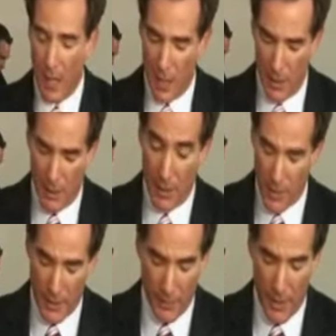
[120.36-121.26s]
along
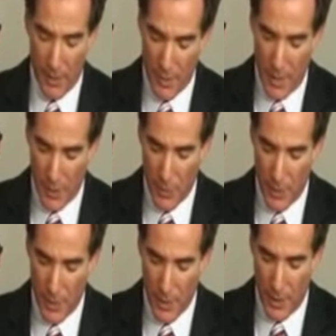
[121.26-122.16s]
with several other states,
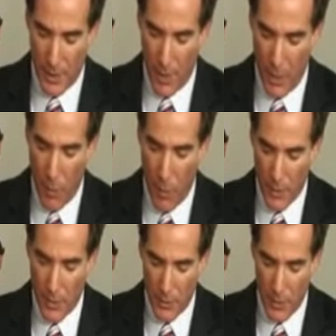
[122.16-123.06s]
which is they
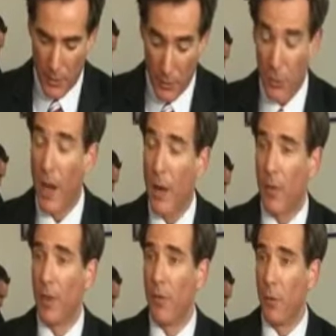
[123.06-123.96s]
want to do away
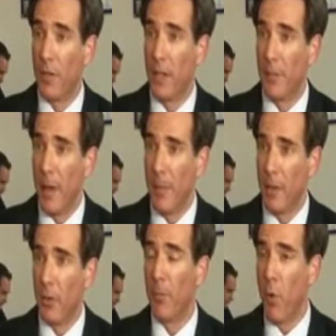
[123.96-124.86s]
with the 14th Amendment, or